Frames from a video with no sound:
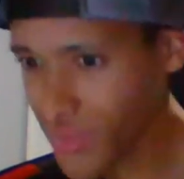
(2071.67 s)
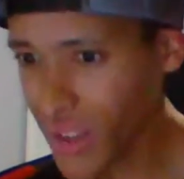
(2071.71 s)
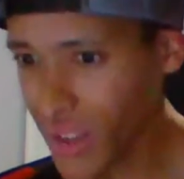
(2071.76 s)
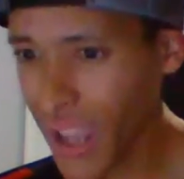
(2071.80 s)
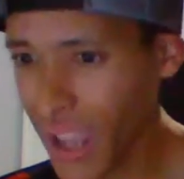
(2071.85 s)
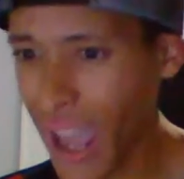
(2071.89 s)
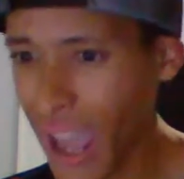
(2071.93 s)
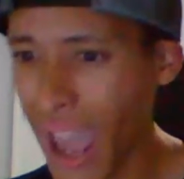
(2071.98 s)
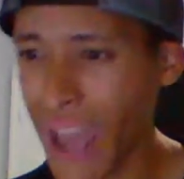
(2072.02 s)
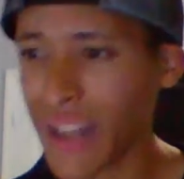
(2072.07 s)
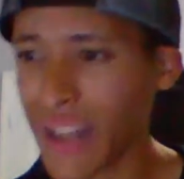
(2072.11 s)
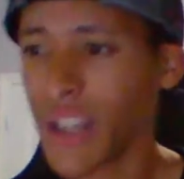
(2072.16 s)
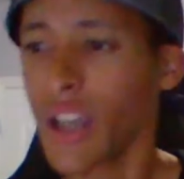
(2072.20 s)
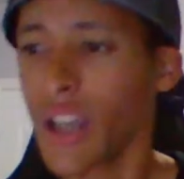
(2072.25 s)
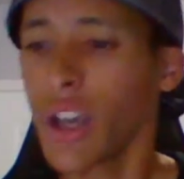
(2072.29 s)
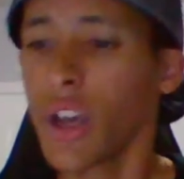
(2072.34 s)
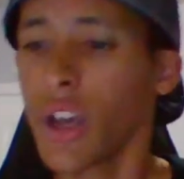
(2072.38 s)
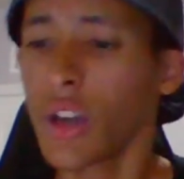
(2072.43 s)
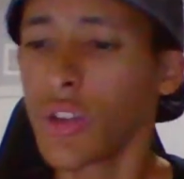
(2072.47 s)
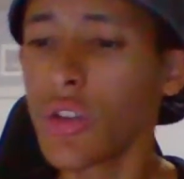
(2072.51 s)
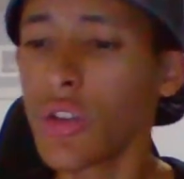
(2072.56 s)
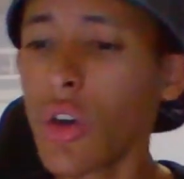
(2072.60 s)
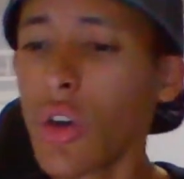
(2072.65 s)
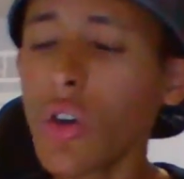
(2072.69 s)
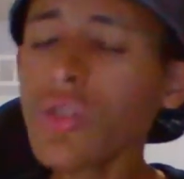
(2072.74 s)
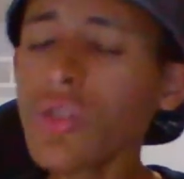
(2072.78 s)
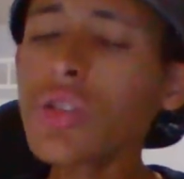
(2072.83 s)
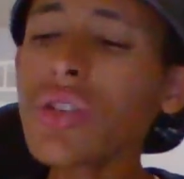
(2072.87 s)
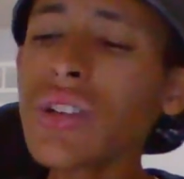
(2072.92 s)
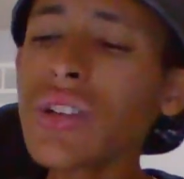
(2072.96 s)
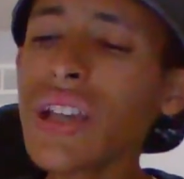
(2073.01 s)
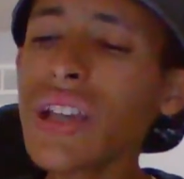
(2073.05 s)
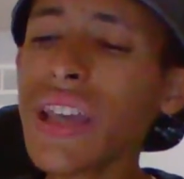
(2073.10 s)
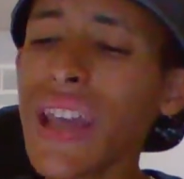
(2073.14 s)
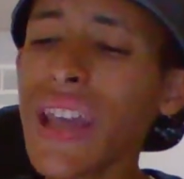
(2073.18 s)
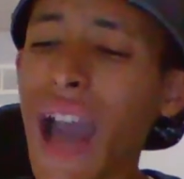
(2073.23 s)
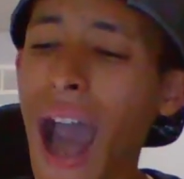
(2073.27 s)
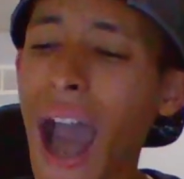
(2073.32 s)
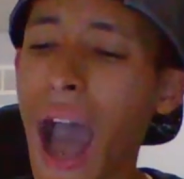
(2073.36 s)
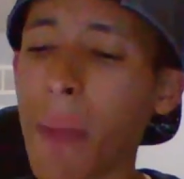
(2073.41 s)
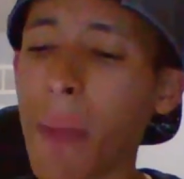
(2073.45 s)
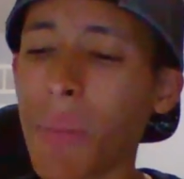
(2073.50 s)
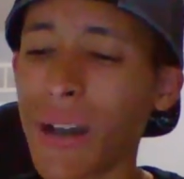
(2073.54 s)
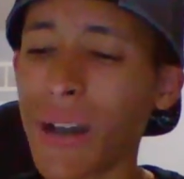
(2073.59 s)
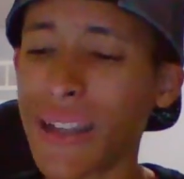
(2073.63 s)
And usually
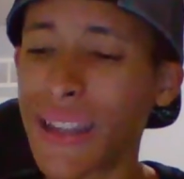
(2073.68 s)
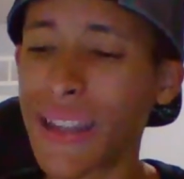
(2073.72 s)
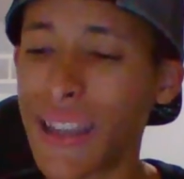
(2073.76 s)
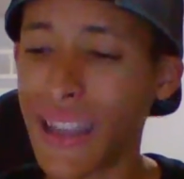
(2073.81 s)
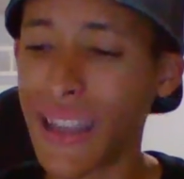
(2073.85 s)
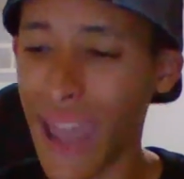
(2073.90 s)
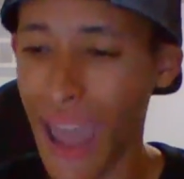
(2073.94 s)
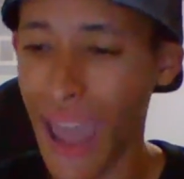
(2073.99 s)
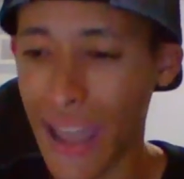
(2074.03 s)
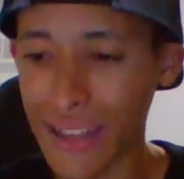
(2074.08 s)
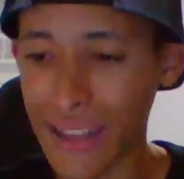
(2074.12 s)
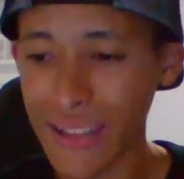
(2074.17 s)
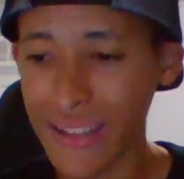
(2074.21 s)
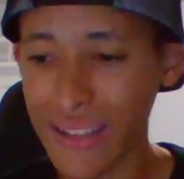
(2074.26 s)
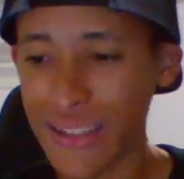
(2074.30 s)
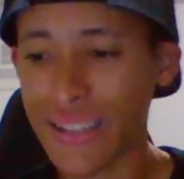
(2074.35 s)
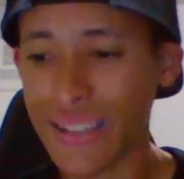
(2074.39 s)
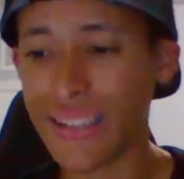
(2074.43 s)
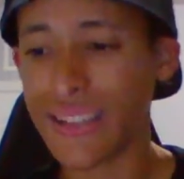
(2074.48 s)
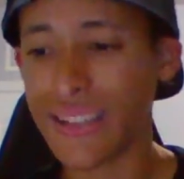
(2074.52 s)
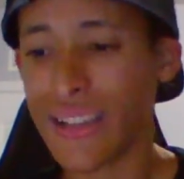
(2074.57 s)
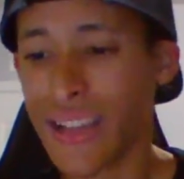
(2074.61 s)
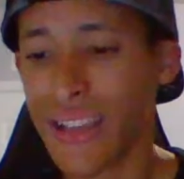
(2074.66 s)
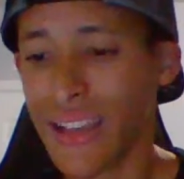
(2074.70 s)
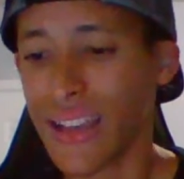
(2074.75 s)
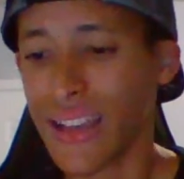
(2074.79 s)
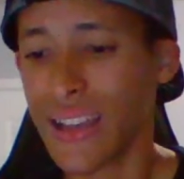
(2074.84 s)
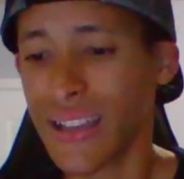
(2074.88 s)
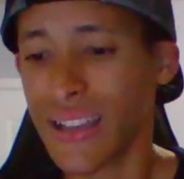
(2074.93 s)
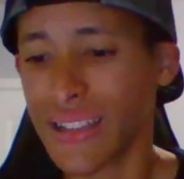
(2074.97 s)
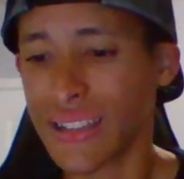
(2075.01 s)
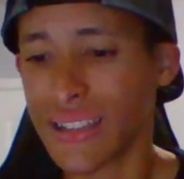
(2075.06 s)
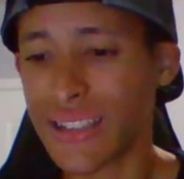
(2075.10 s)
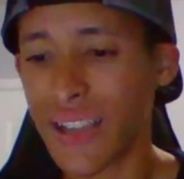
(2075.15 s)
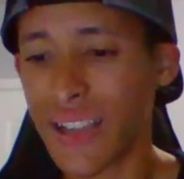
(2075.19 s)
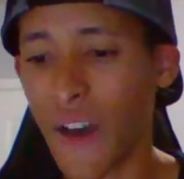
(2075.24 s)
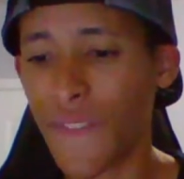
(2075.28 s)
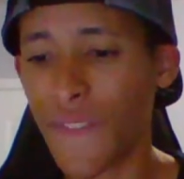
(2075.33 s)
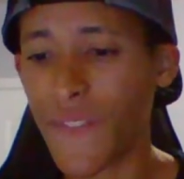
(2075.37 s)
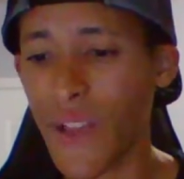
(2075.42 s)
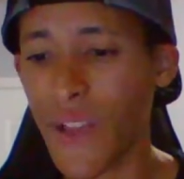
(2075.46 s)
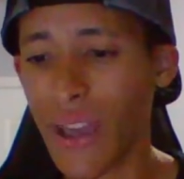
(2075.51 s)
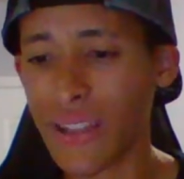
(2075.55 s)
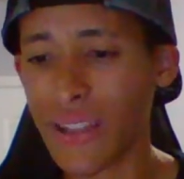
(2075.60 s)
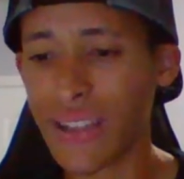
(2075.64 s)
I'm against
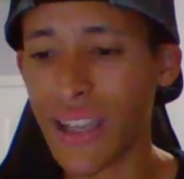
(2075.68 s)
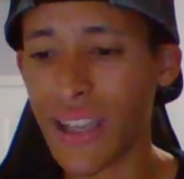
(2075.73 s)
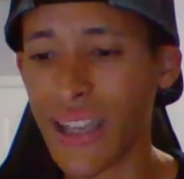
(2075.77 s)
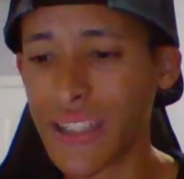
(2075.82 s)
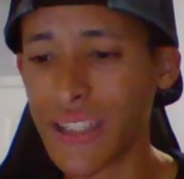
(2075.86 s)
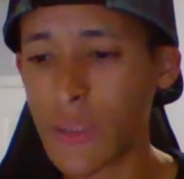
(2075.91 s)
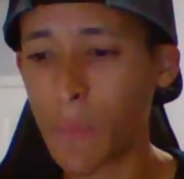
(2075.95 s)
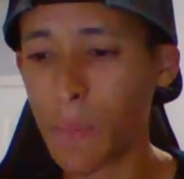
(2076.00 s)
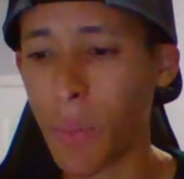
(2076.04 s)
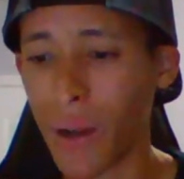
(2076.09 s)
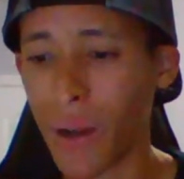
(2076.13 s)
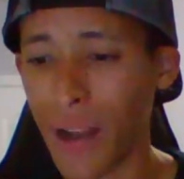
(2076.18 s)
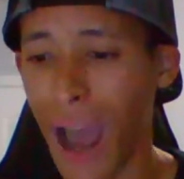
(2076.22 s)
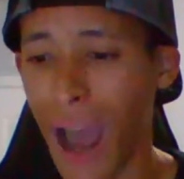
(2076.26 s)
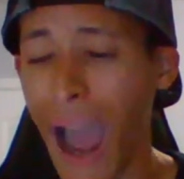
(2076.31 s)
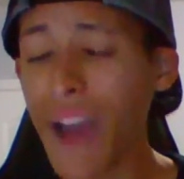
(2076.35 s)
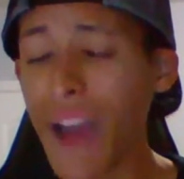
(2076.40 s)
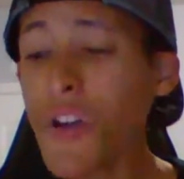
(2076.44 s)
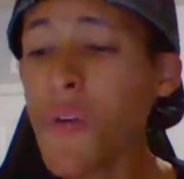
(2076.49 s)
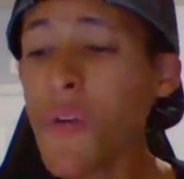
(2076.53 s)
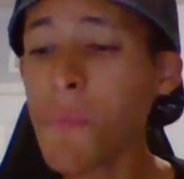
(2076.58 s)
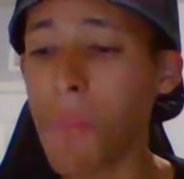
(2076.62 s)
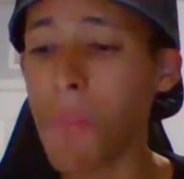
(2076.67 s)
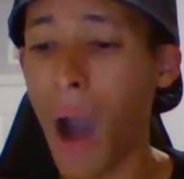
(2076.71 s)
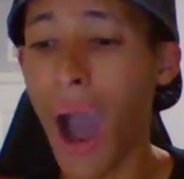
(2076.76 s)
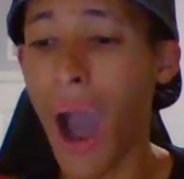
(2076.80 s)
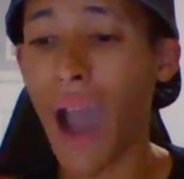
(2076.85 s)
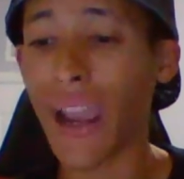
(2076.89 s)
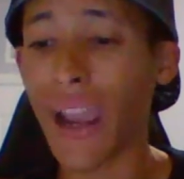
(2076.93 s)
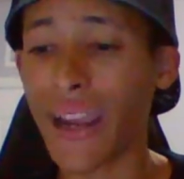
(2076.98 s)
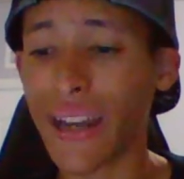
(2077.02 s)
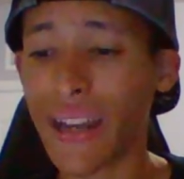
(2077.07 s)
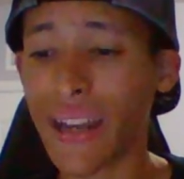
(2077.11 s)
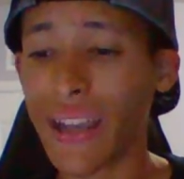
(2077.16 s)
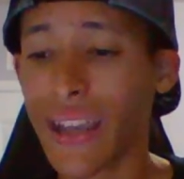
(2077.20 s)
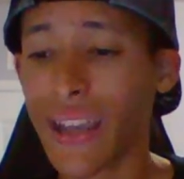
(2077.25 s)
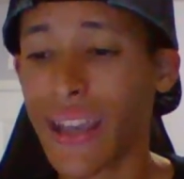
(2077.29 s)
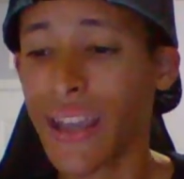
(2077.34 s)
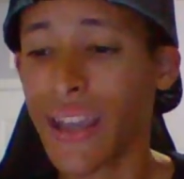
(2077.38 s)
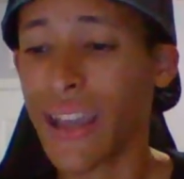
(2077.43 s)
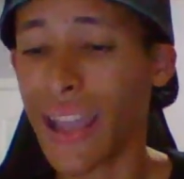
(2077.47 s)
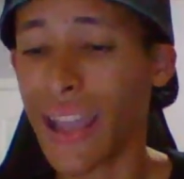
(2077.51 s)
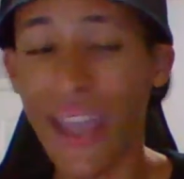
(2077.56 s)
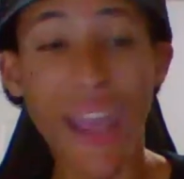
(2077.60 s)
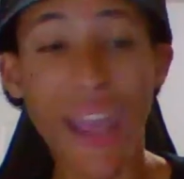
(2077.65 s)
stuff like this, but I don't mind
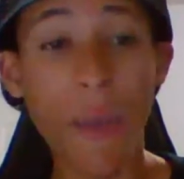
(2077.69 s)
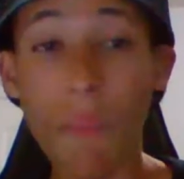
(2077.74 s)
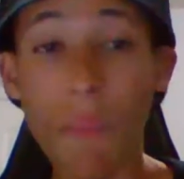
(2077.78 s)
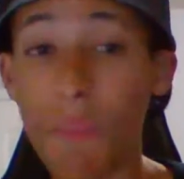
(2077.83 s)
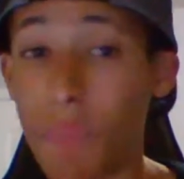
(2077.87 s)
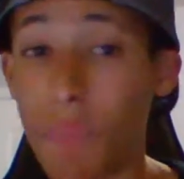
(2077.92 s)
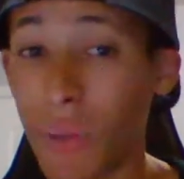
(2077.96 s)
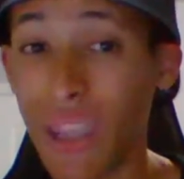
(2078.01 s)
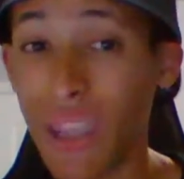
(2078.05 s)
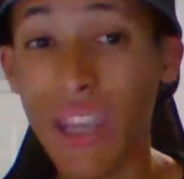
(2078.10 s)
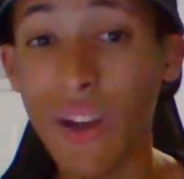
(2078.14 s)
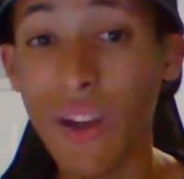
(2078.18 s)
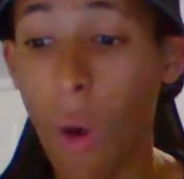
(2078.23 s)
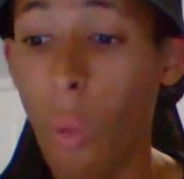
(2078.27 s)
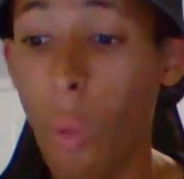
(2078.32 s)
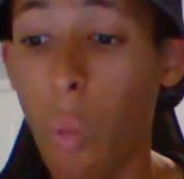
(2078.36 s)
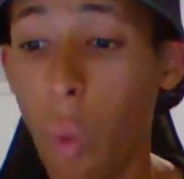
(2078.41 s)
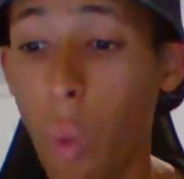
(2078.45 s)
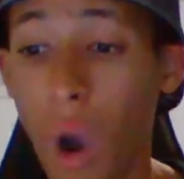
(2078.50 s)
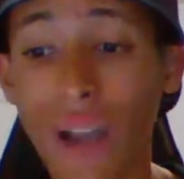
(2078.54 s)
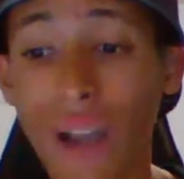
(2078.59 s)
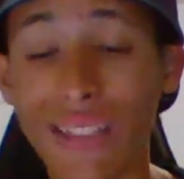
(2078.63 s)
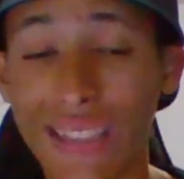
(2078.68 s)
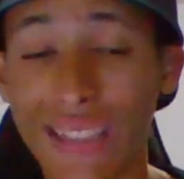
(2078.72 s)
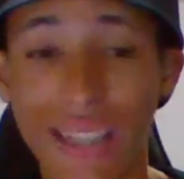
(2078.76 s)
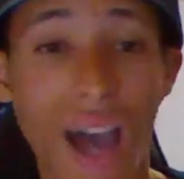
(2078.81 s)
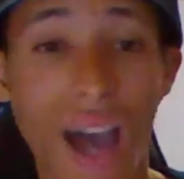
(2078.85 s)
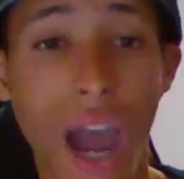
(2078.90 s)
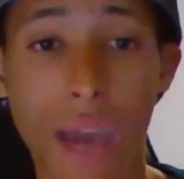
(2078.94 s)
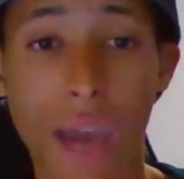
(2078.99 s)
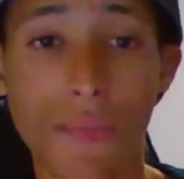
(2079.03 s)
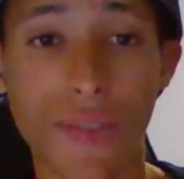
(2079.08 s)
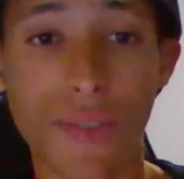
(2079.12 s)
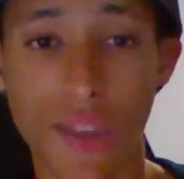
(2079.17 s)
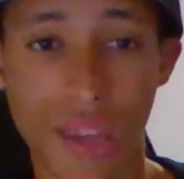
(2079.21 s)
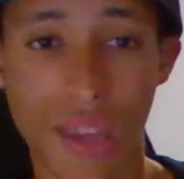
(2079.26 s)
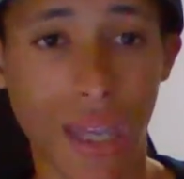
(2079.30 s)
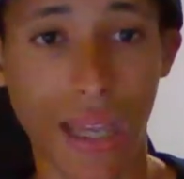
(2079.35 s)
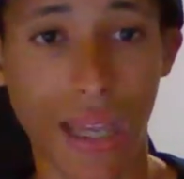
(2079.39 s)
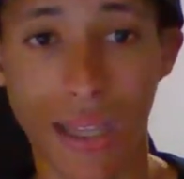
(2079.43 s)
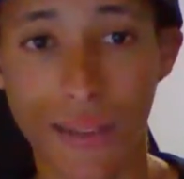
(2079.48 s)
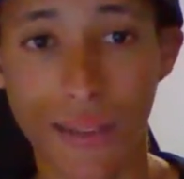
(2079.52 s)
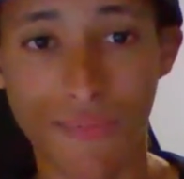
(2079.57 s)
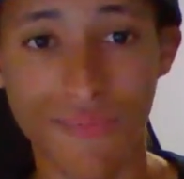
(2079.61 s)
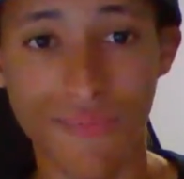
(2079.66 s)
it being a one-time
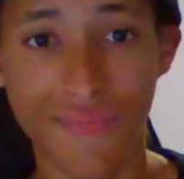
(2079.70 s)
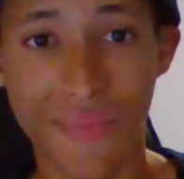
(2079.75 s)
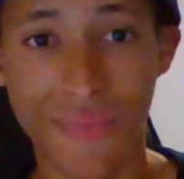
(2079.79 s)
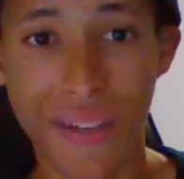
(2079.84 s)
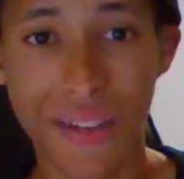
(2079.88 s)
thing.